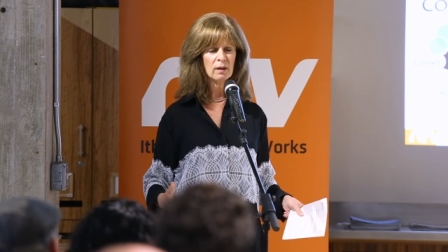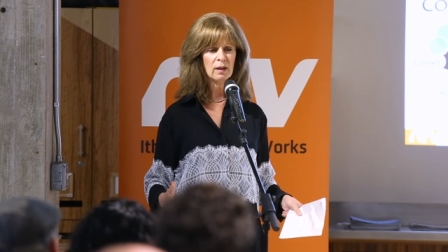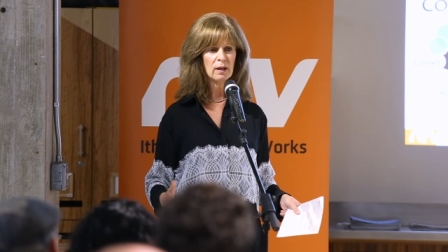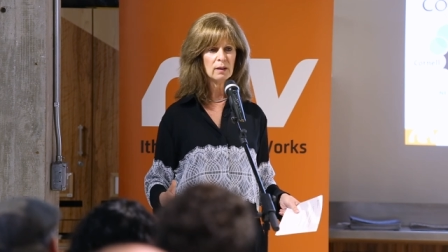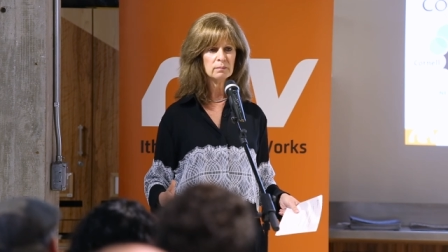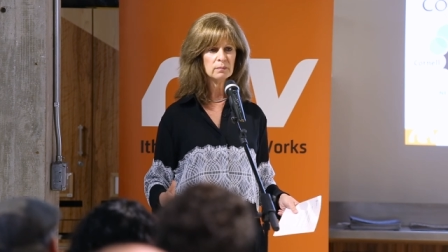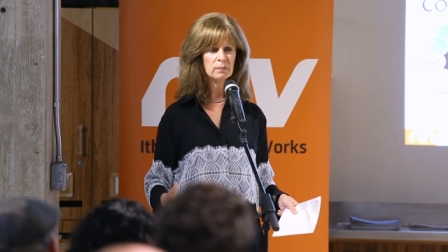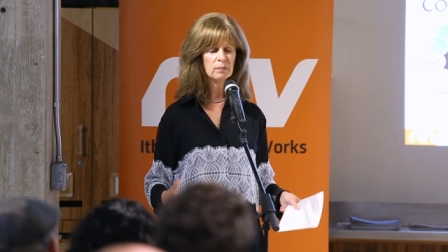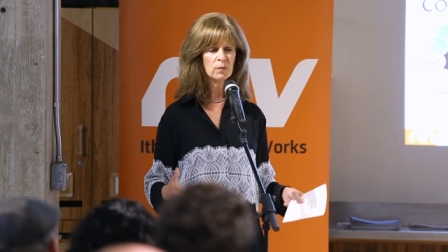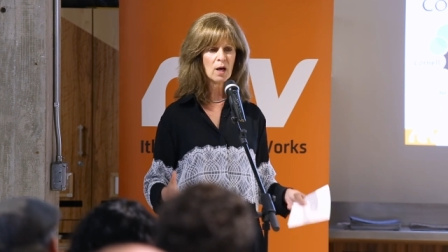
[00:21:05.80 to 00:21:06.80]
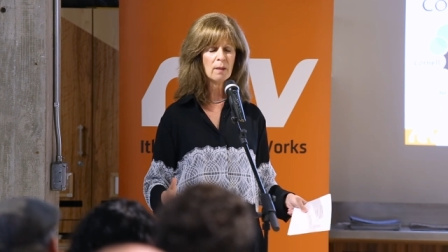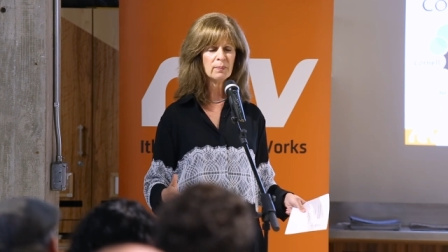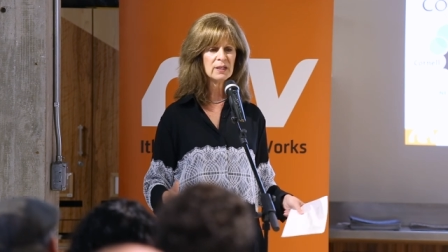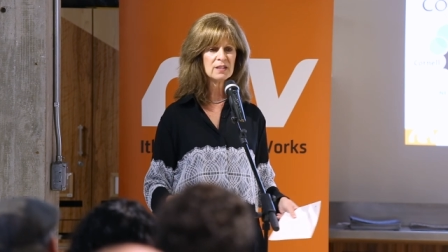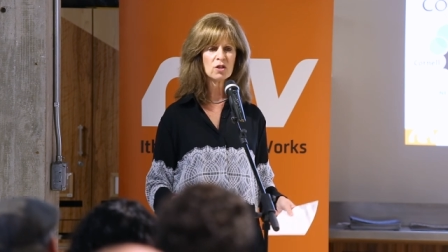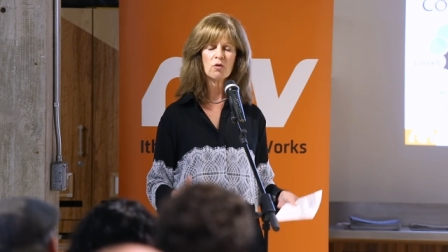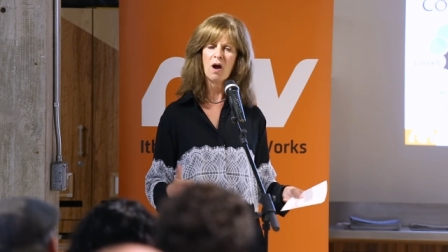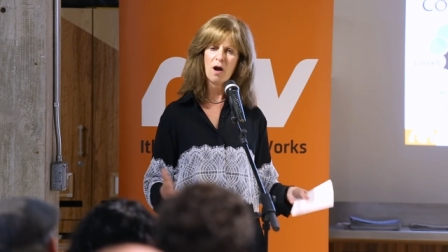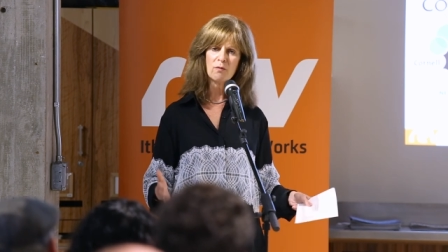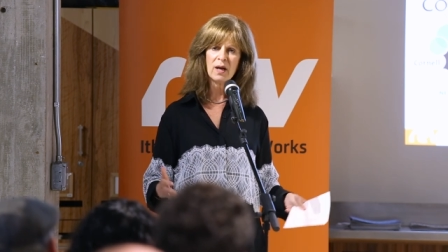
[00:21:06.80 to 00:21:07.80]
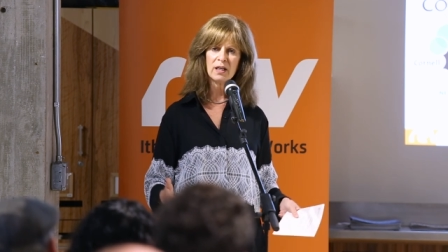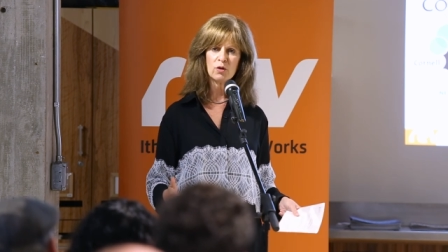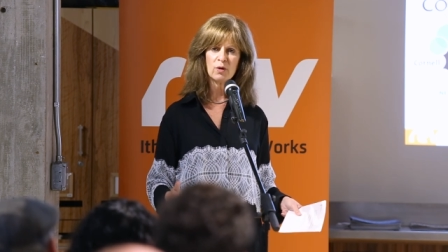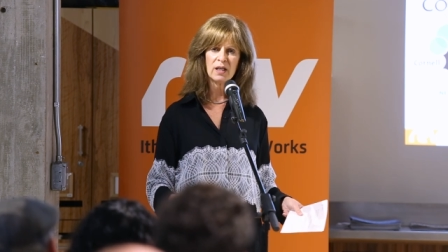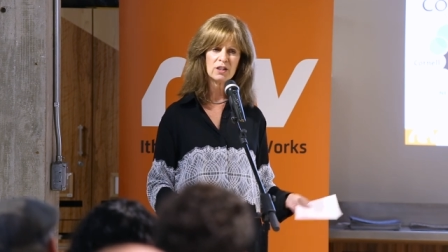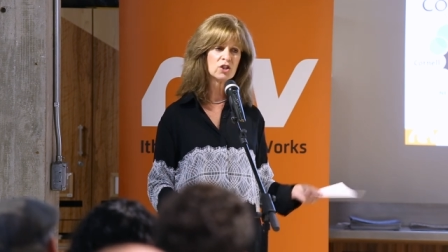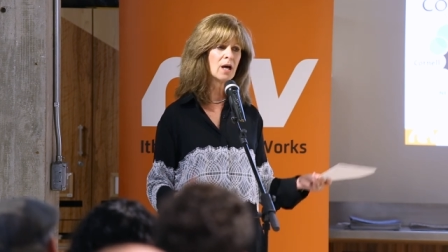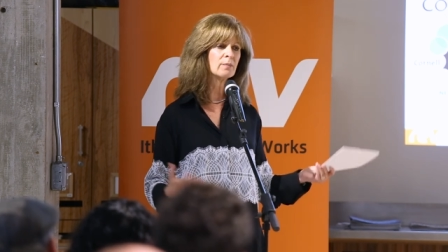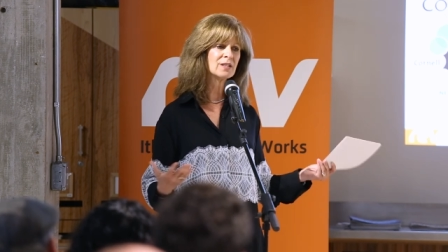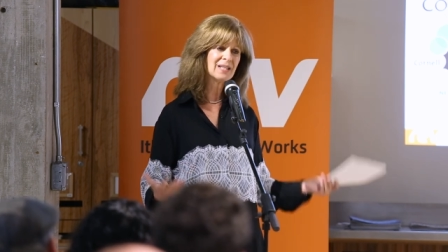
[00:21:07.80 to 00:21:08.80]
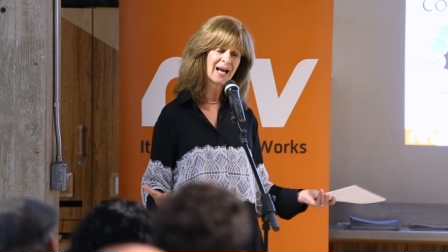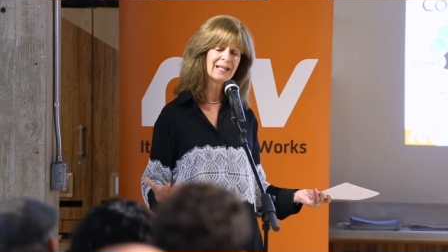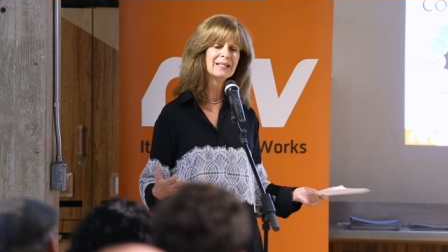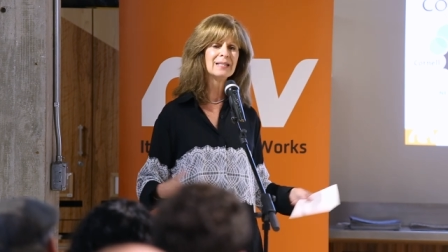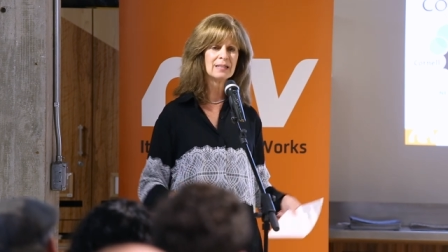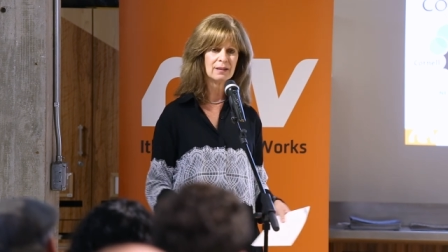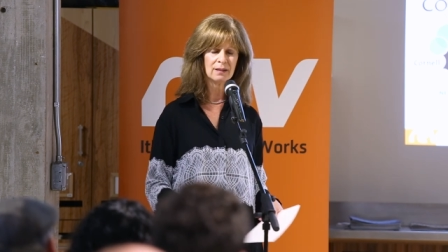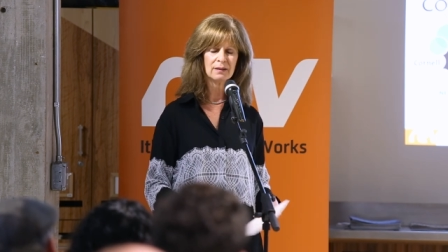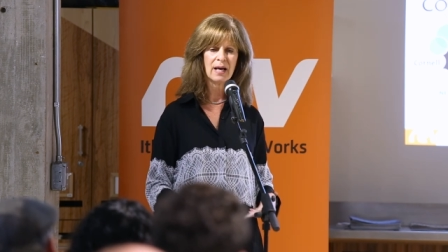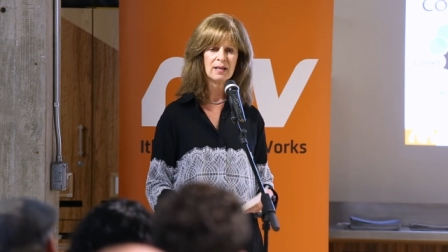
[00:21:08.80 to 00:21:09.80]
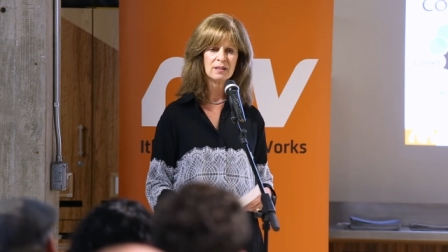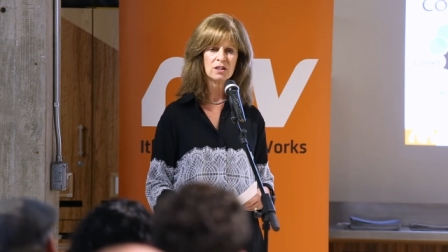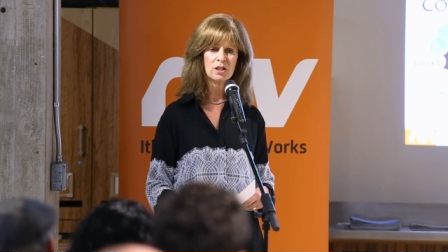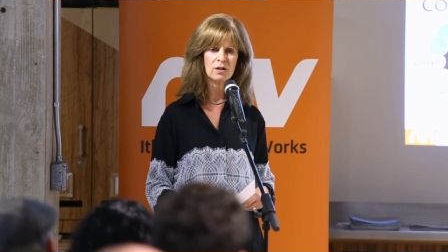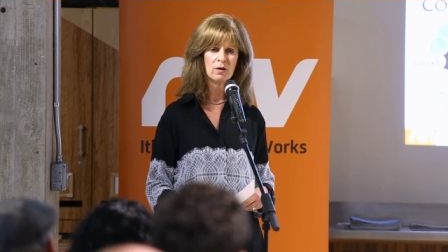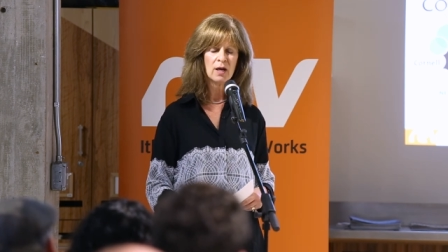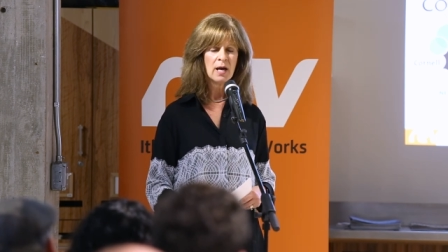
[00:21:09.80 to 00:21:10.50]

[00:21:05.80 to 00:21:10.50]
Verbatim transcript: um, companies are already creating jobs, 90 in the last year.